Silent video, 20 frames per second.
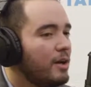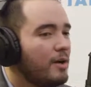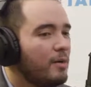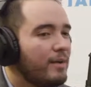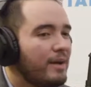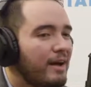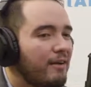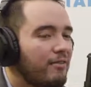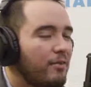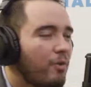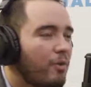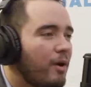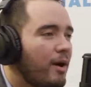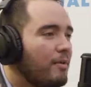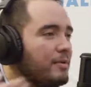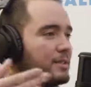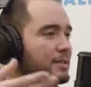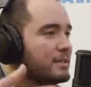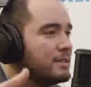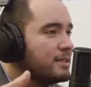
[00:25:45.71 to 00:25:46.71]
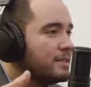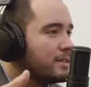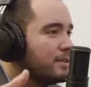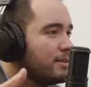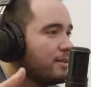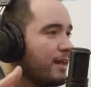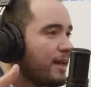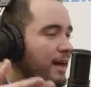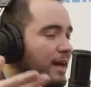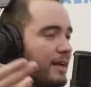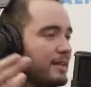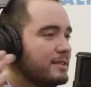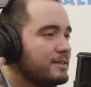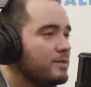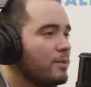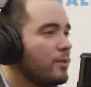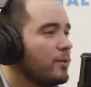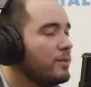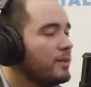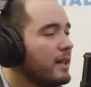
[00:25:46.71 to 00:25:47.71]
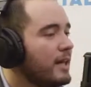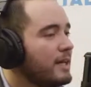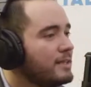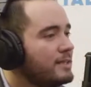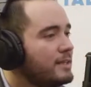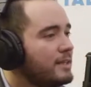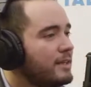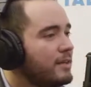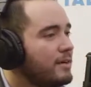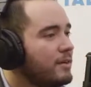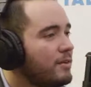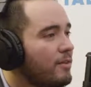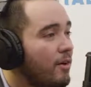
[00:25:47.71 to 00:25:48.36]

We have the Robinson Center that has world-class theater,